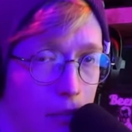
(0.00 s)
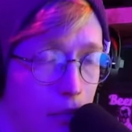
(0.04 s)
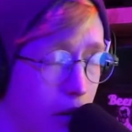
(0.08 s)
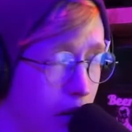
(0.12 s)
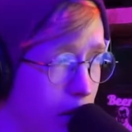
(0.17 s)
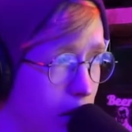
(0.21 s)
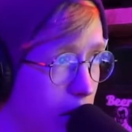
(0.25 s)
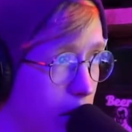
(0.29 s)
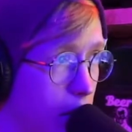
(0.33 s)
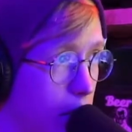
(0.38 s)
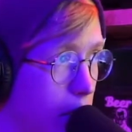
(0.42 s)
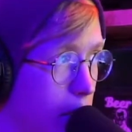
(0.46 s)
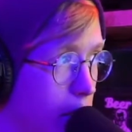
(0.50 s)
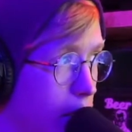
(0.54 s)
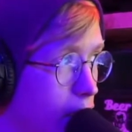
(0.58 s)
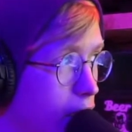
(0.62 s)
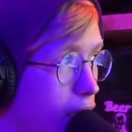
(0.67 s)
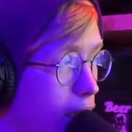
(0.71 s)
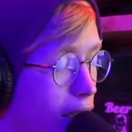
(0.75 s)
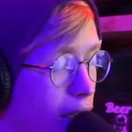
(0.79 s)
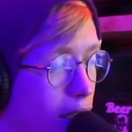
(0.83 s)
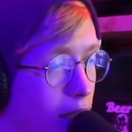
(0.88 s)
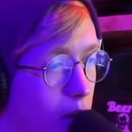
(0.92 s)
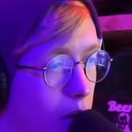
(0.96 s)
by somebody
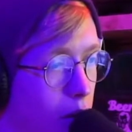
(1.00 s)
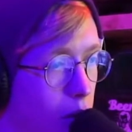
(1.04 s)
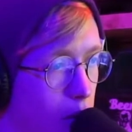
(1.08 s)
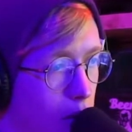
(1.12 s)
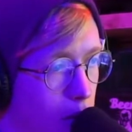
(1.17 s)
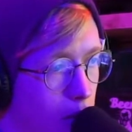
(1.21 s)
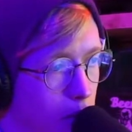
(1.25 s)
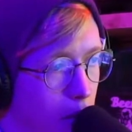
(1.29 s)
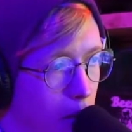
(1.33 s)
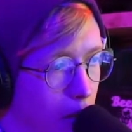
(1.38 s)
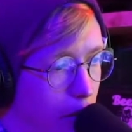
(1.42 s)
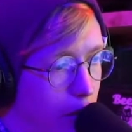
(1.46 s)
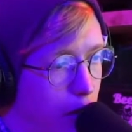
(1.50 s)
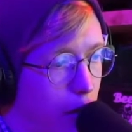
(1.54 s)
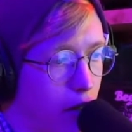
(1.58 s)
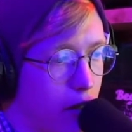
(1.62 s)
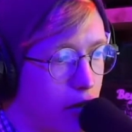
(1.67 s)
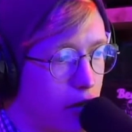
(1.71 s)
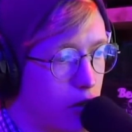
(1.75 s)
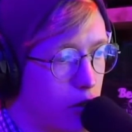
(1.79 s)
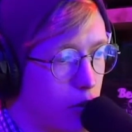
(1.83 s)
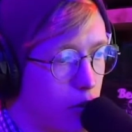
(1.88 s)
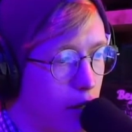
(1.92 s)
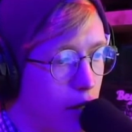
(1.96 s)
or pick
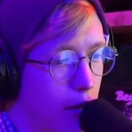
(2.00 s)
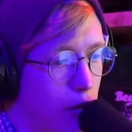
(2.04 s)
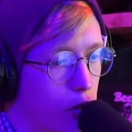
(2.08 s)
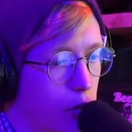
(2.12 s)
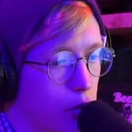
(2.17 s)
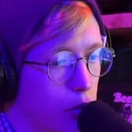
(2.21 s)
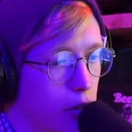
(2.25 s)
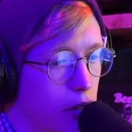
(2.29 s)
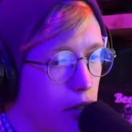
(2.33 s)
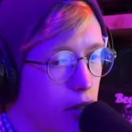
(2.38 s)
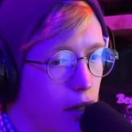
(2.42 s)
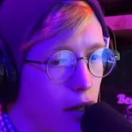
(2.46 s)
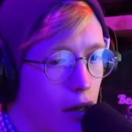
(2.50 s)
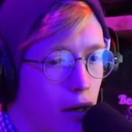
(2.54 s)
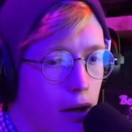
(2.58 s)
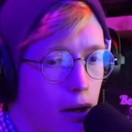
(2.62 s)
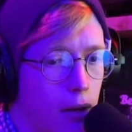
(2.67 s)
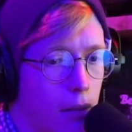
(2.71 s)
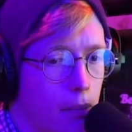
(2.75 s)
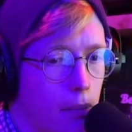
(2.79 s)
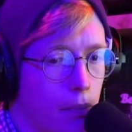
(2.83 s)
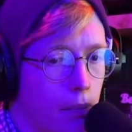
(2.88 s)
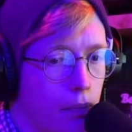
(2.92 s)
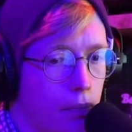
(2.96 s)
fights or whatever. But
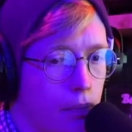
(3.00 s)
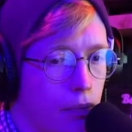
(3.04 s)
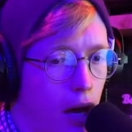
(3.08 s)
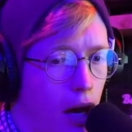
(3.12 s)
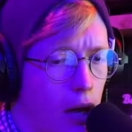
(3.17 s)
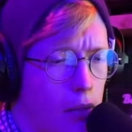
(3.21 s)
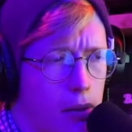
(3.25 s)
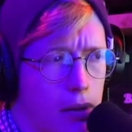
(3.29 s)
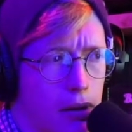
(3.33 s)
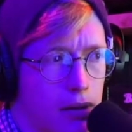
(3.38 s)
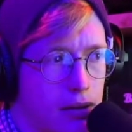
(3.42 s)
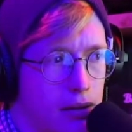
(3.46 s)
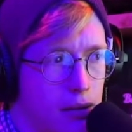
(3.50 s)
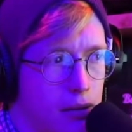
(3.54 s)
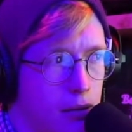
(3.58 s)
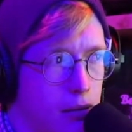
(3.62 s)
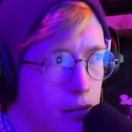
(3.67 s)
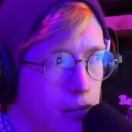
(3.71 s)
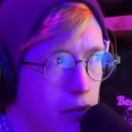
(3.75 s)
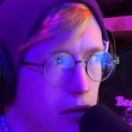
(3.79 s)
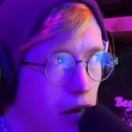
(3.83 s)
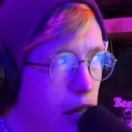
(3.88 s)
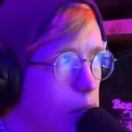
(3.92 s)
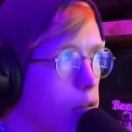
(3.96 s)
I picked
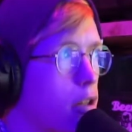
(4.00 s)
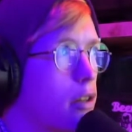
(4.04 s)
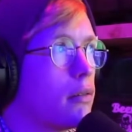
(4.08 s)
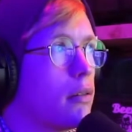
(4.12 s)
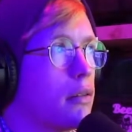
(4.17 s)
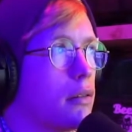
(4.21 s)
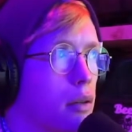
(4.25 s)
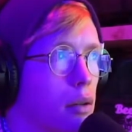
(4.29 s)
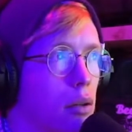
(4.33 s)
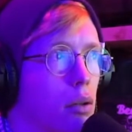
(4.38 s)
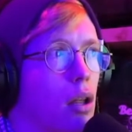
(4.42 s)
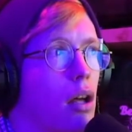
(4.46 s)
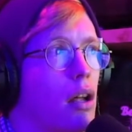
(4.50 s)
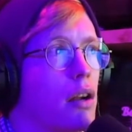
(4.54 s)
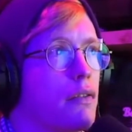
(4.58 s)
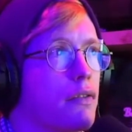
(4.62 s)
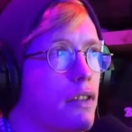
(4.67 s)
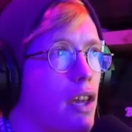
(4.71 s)
gaming. I did a lot of